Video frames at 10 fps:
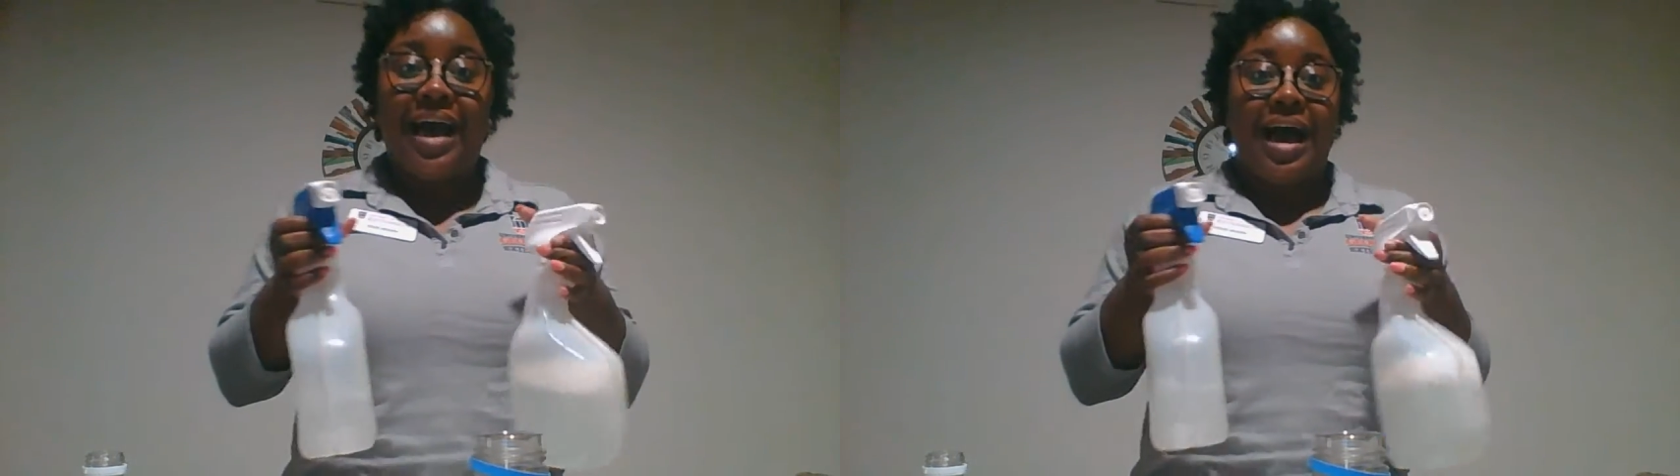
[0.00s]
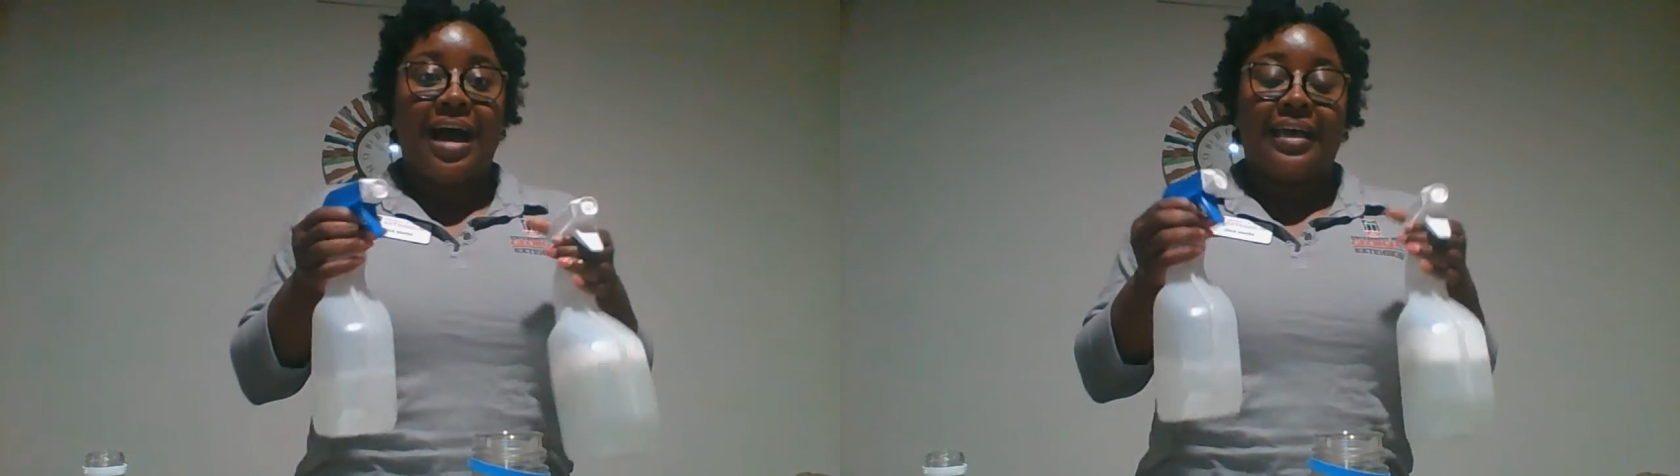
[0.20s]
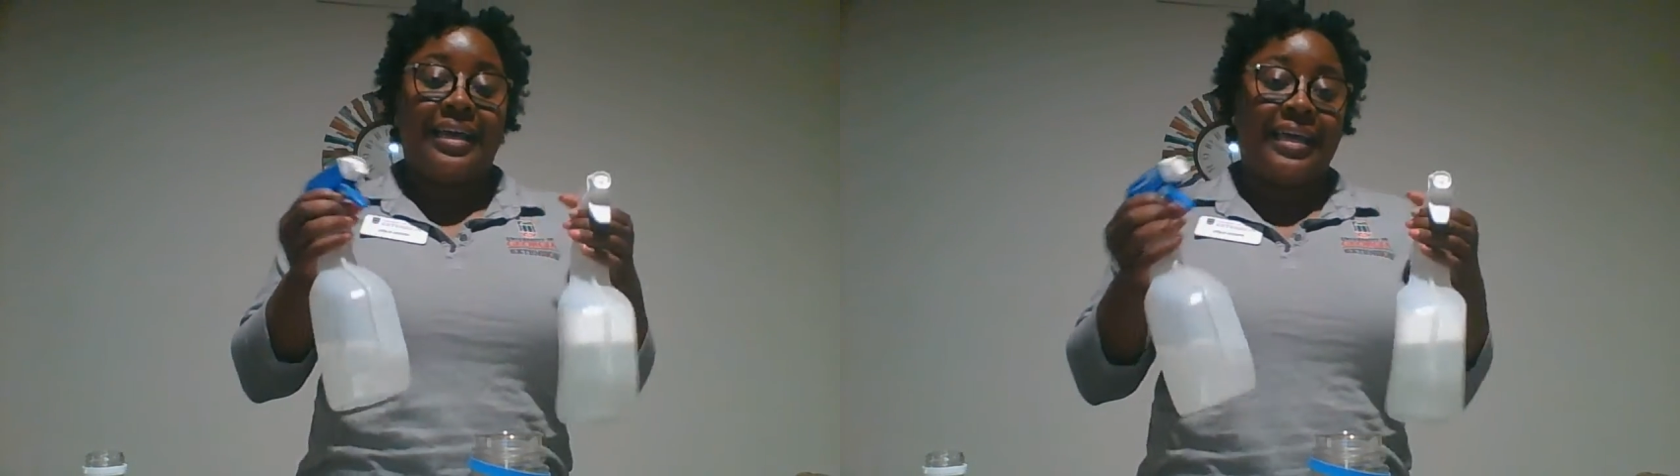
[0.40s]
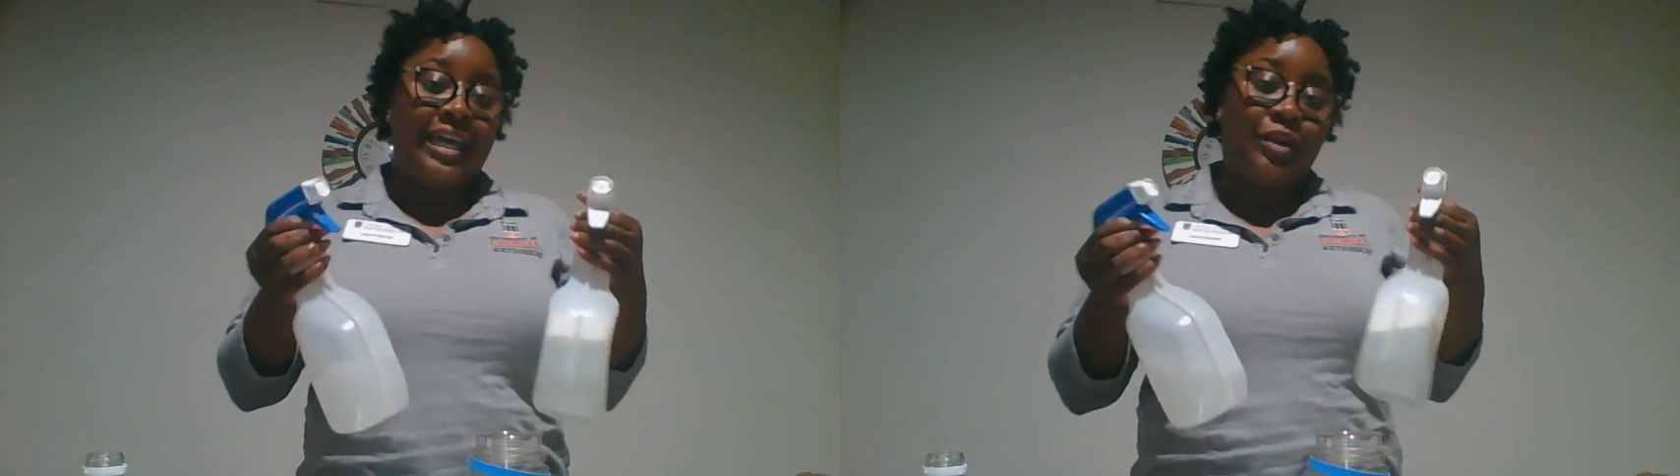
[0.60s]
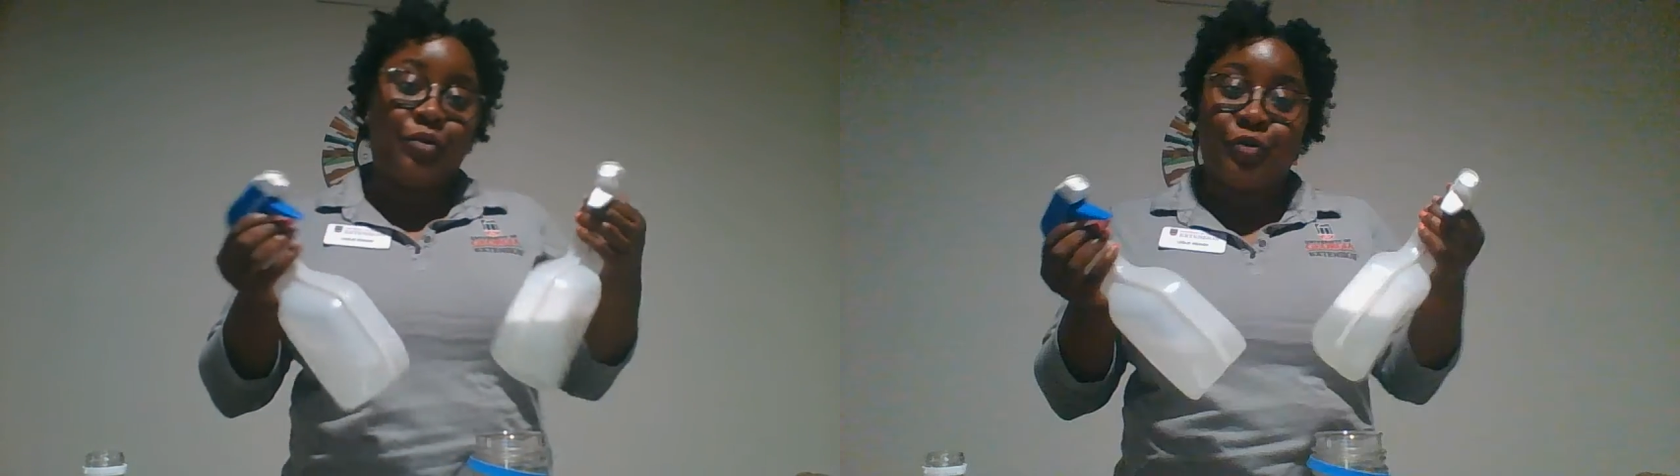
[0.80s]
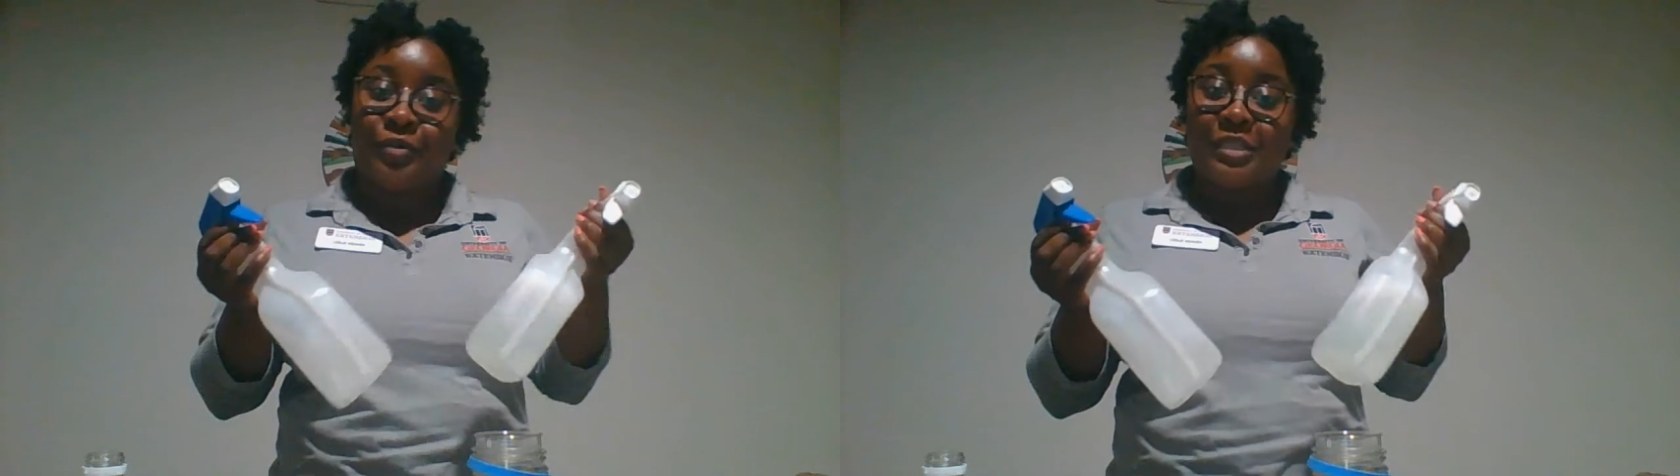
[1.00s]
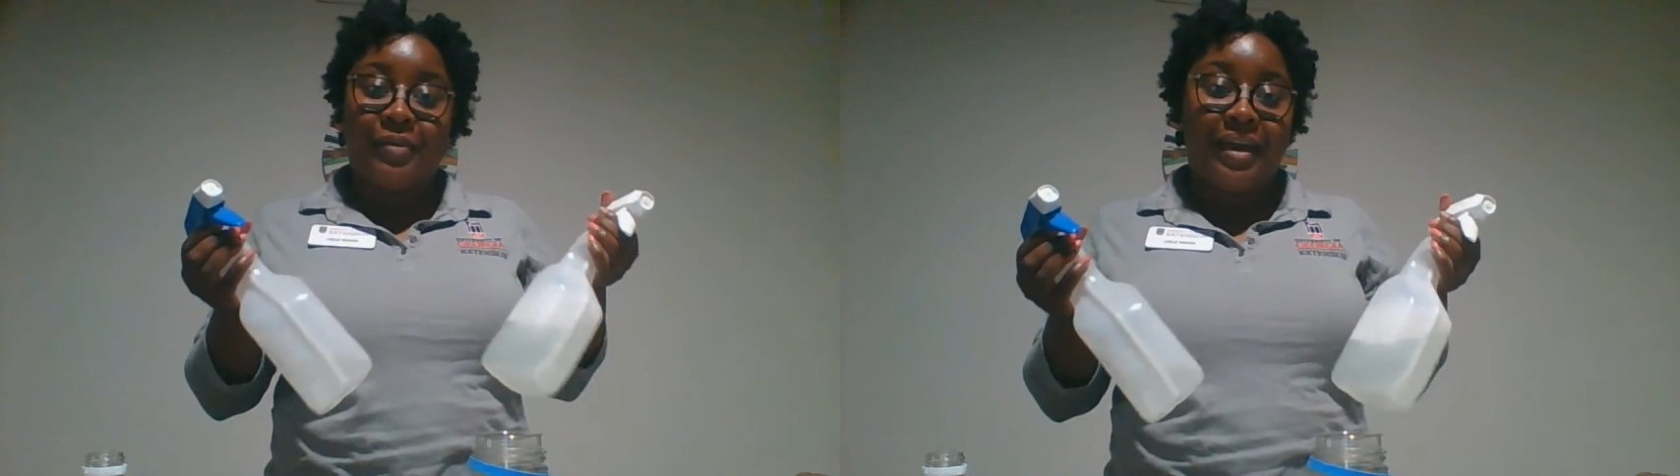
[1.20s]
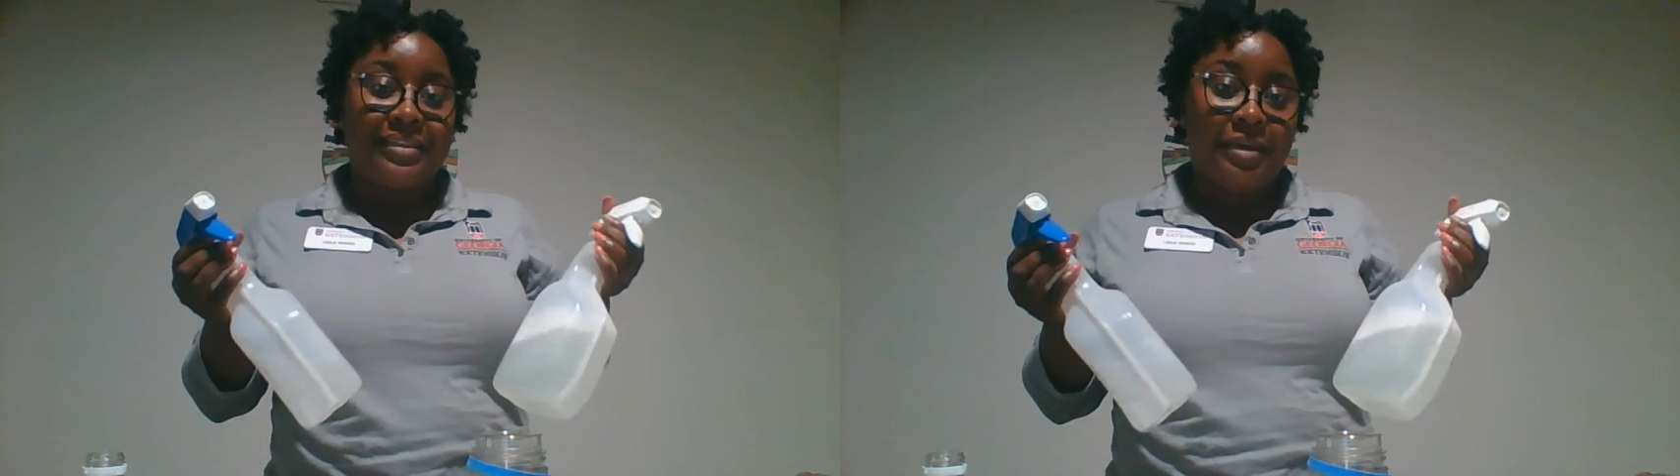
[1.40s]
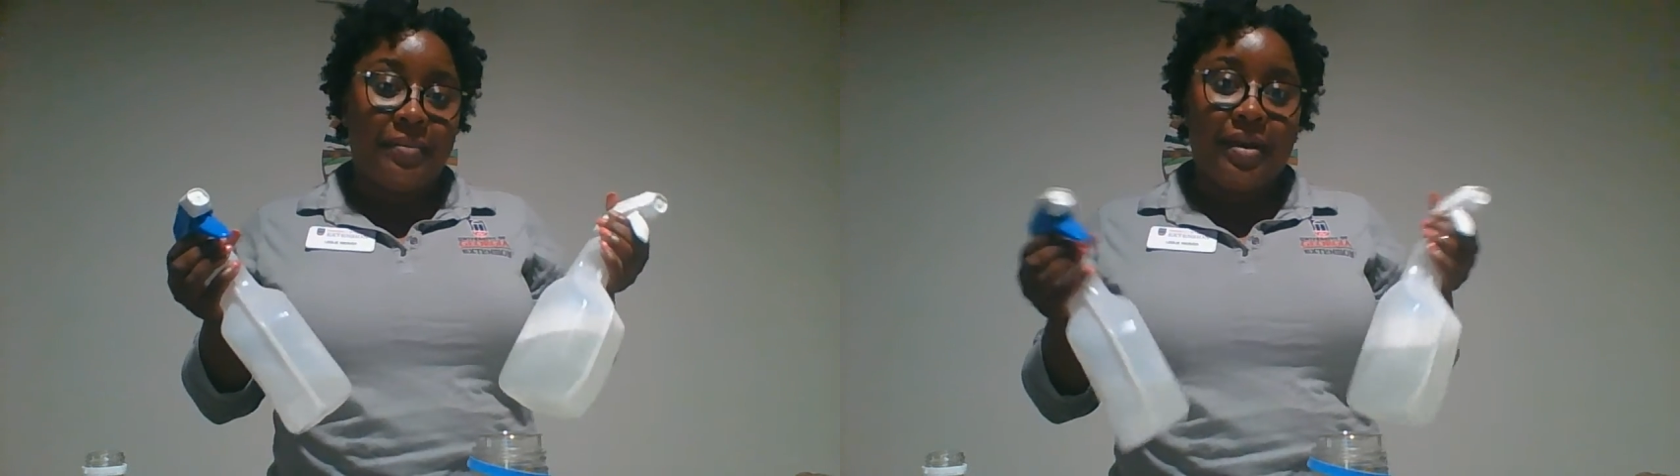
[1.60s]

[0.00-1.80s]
can get you through this pandemic